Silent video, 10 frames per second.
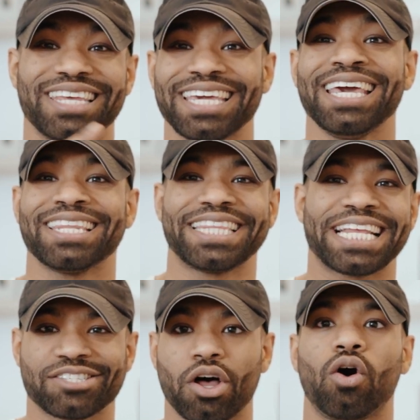Like
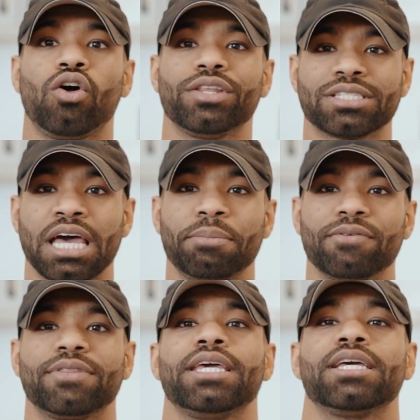that's all the type
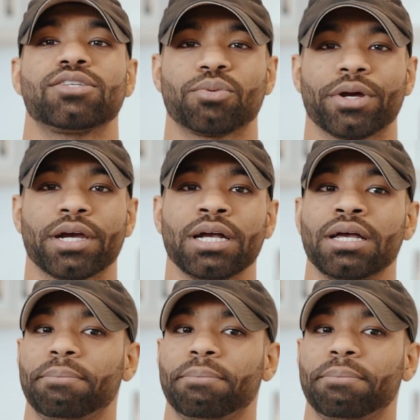of things where